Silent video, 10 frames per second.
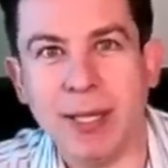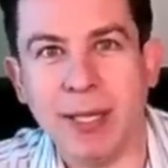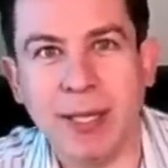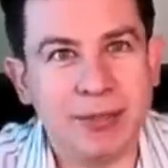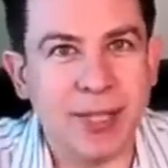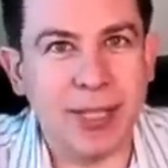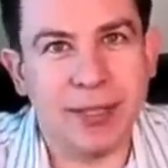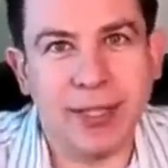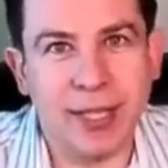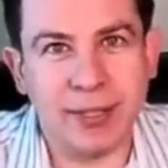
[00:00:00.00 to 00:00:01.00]
a
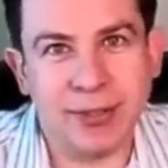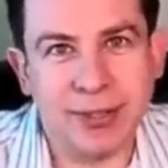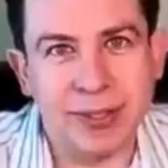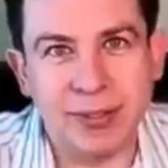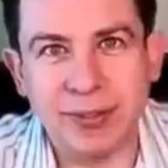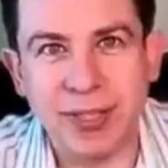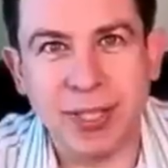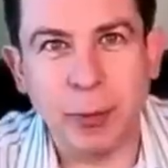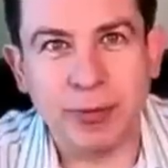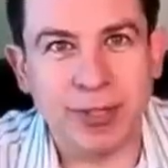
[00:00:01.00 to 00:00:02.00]
silent exit and sneak,
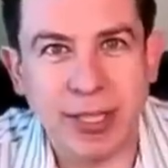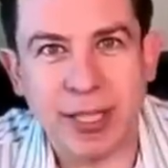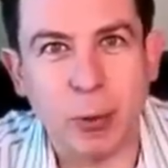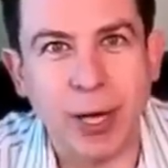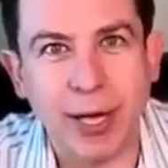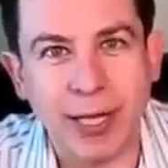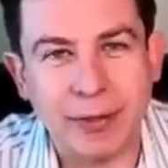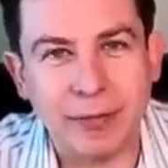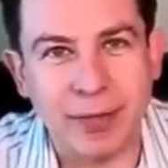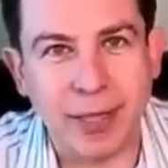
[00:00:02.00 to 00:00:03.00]
slink away,
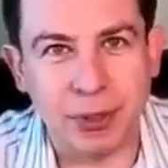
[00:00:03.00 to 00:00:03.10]
yeah.